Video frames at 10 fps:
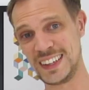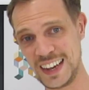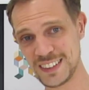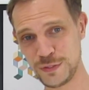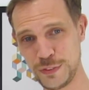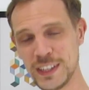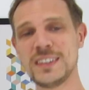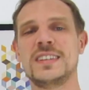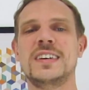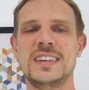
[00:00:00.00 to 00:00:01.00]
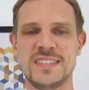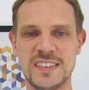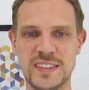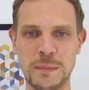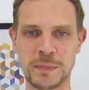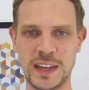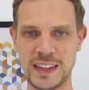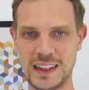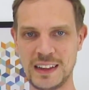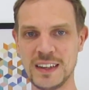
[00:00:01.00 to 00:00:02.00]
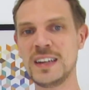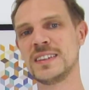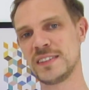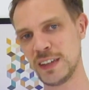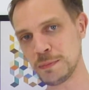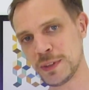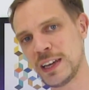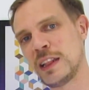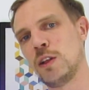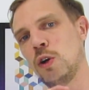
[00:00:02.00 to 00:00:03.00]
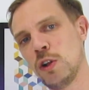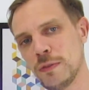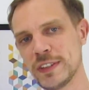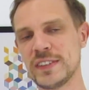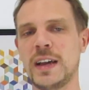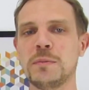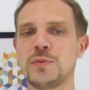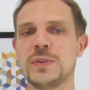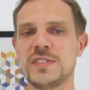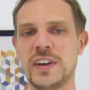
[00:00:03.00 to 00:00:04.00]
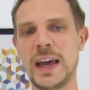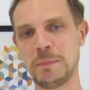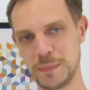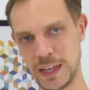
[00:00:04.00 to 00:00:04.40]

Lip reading: next field is the subtitle. The subtitle always comes with your app